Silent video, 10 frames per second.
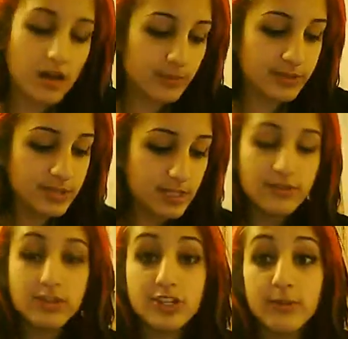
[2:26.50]
Instead
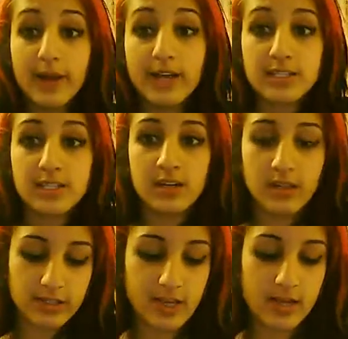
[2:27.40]
of using Bactine
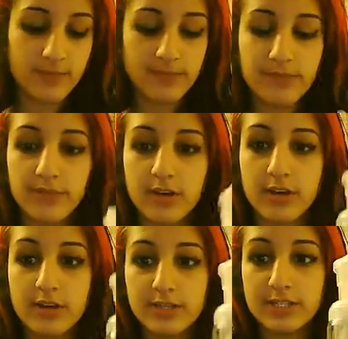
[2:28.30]
all the time,
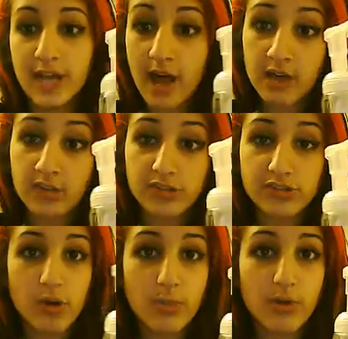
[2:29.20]
there's Dial
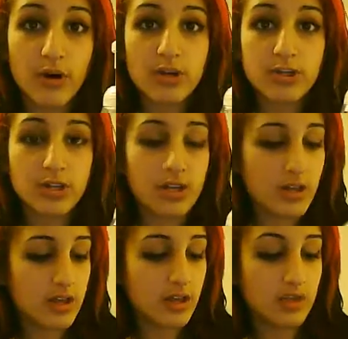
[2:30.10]
Soap Wash.
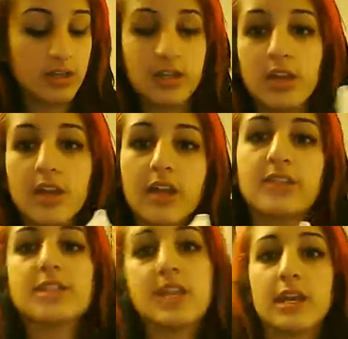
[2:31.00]
You can get
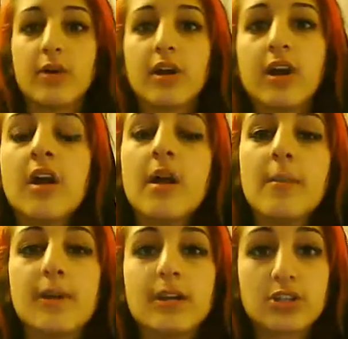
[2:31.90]
this anywhere.
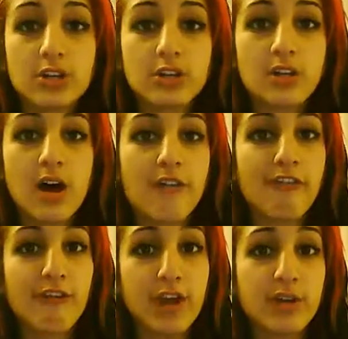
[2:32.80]
Make sure it's not
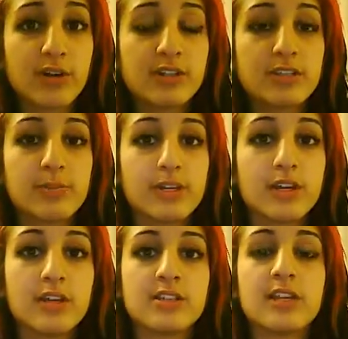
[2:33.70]
fragrance,
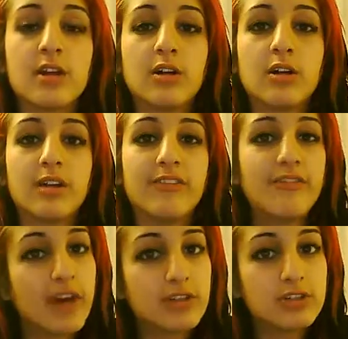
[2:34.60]
because that'll
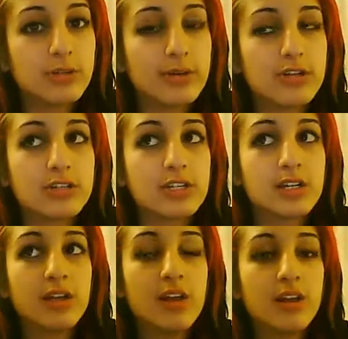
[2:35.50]
infect your
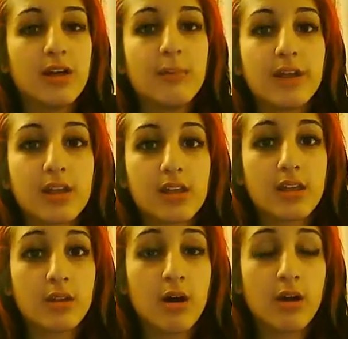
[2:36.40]
piercing and make it
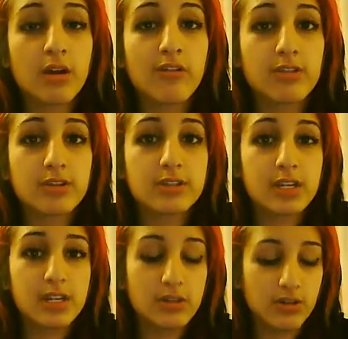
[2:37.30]
longer for it to
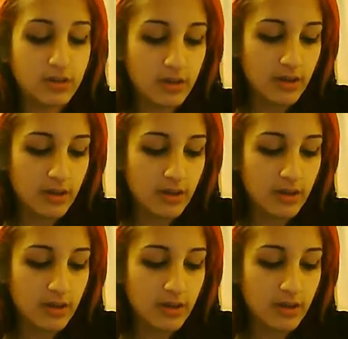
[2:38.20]
heal.